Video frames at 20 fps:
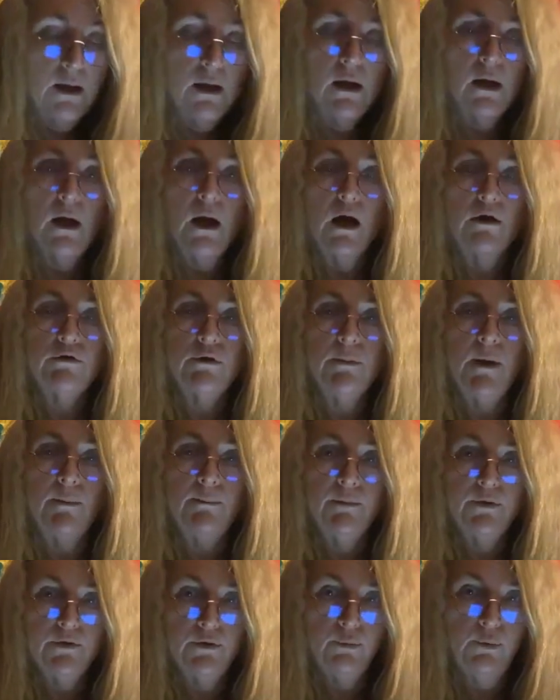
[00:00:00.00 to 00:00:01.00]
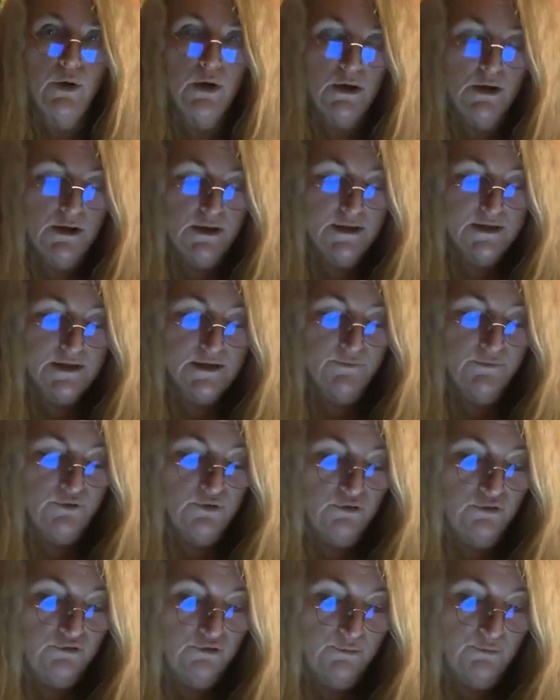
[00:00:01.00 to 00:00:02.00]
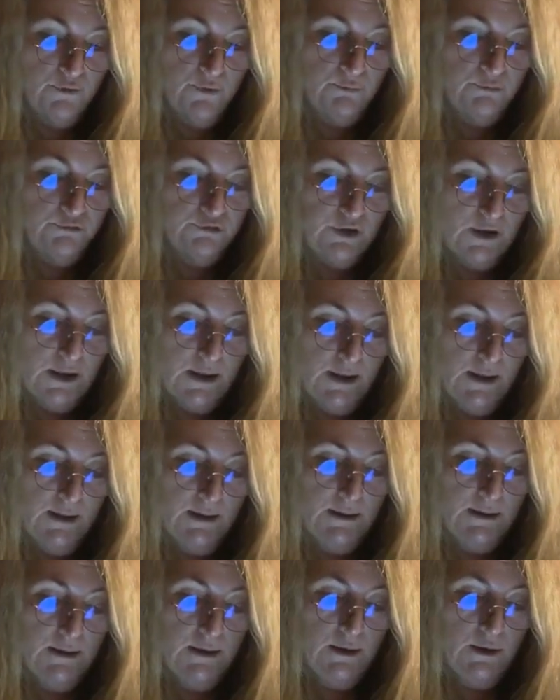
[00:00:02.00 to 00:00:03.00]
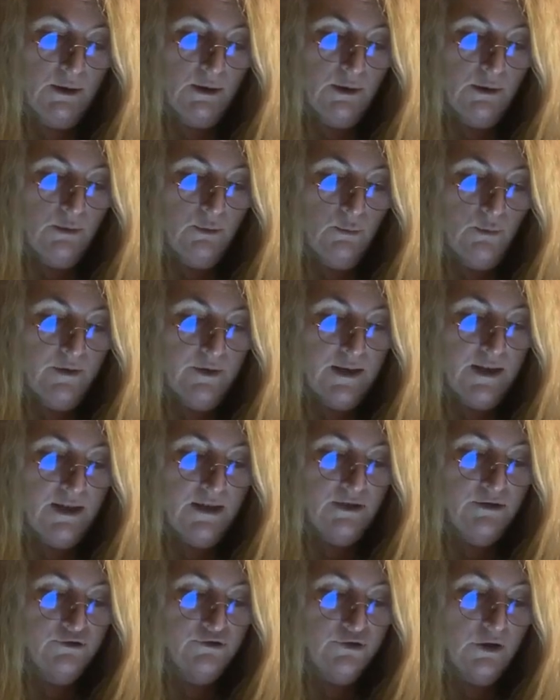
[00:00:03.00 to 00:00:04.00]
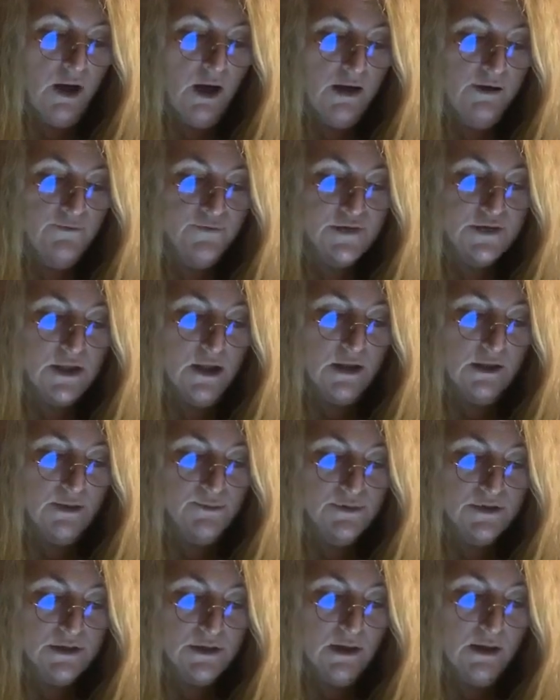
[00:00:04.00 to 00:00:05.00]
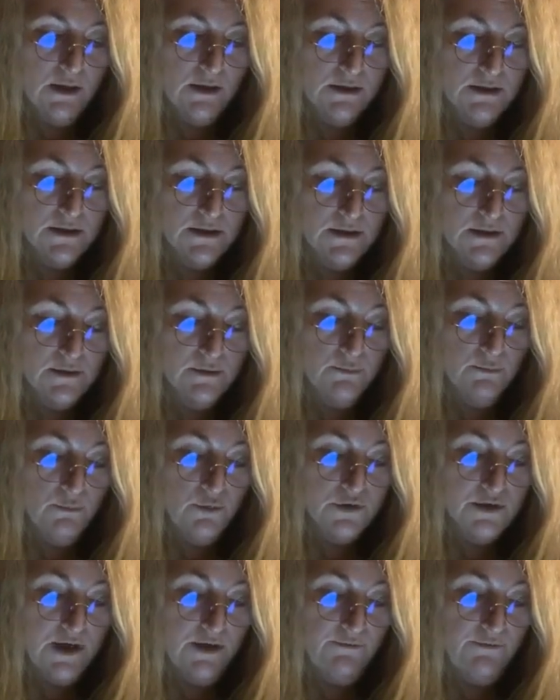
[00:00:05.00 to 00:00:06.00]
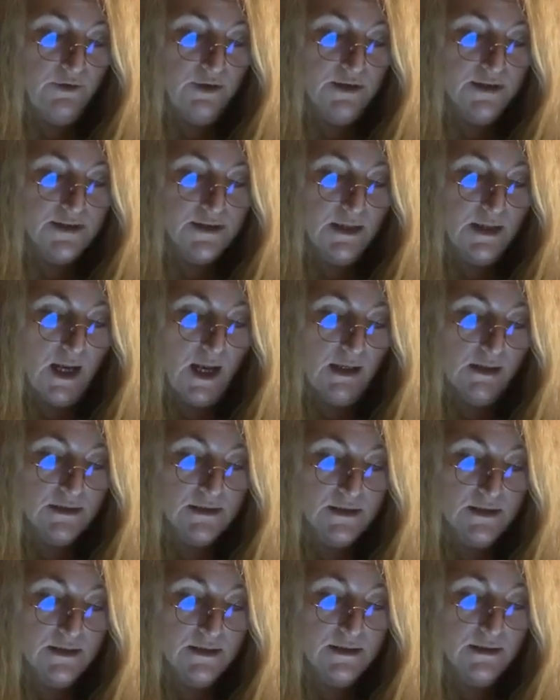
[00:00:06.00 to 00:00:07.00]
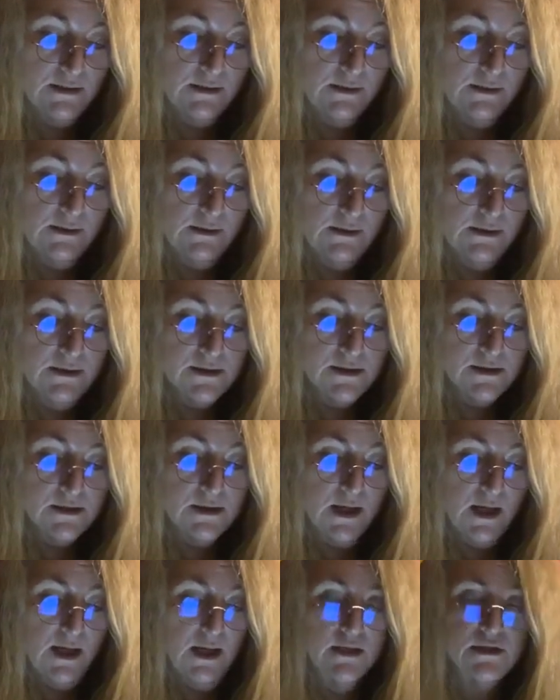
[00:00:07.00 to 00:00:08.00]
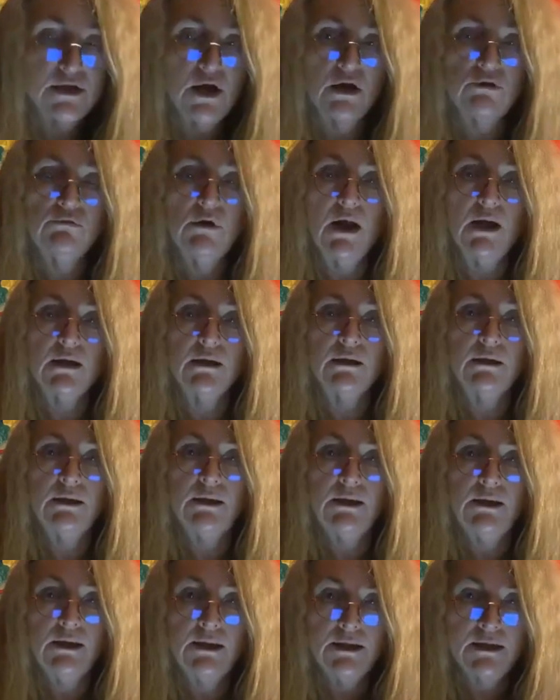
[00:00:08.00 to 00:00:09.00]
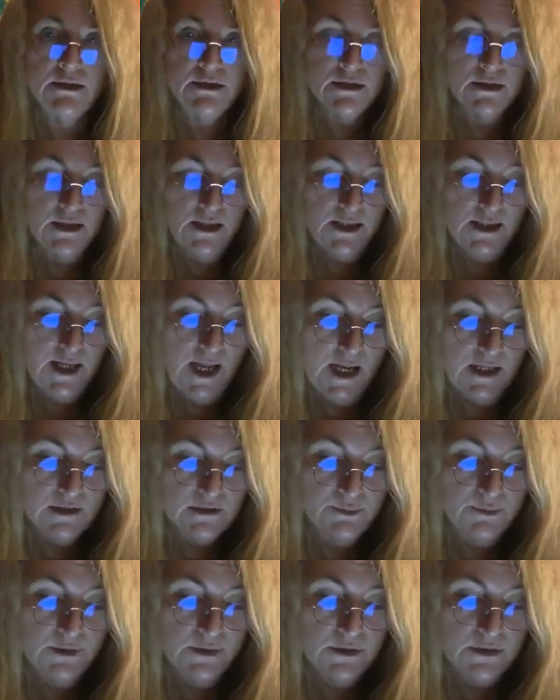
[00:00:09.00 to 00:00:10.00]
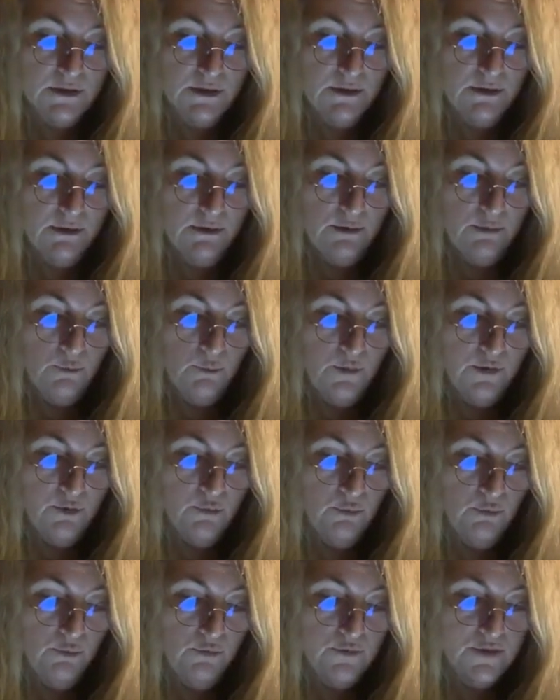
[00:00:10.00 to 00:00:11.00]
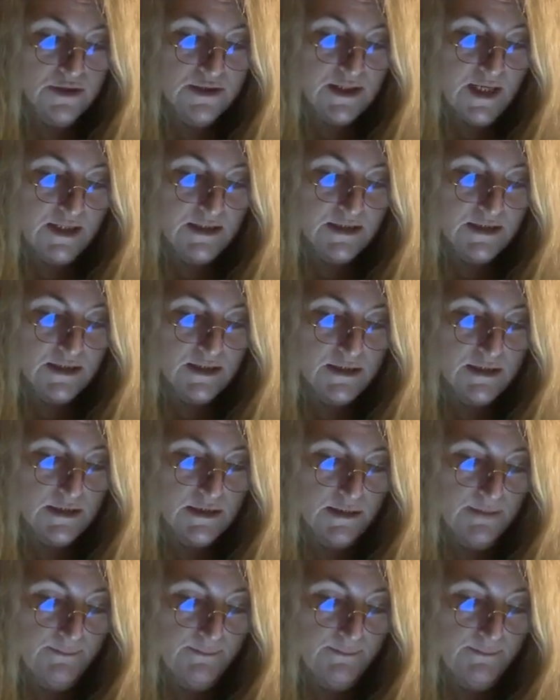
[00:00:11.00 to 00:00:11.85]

I remembered the words of Düd'jom Rinpoche. With each life circumstance, whatever is enacted, stare directly into the enactment with all the senses.